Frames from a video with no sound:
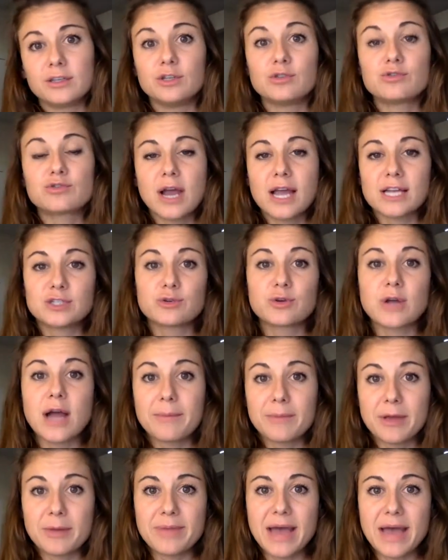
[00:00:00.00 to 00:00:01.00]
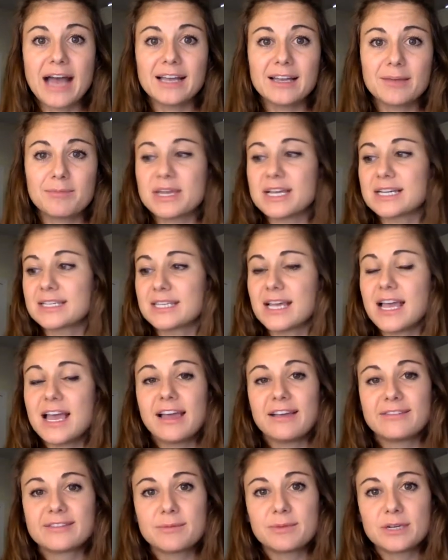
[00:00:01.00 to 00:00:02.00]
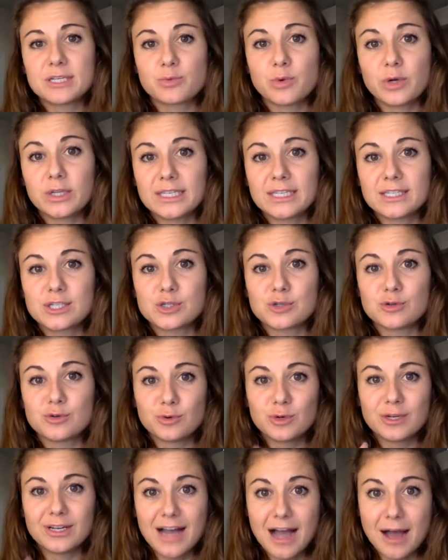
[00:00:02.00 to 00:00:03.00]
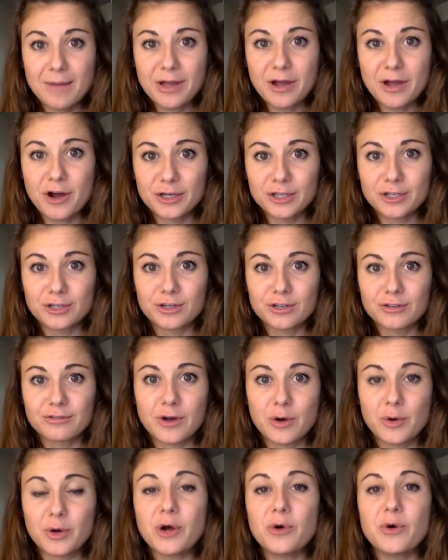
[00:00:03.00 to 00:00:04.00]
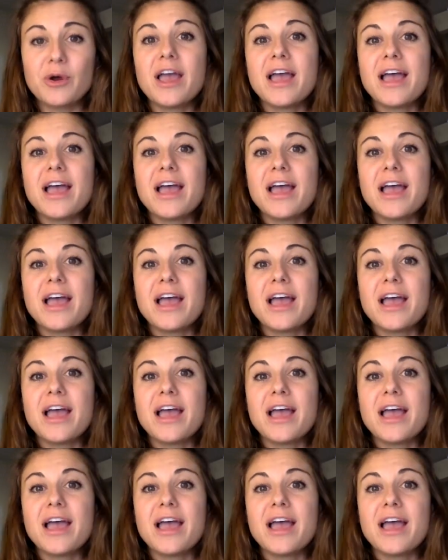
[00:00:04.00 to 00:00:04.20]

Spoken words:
You try to comment back, because if somebody's willing to comment on your photo,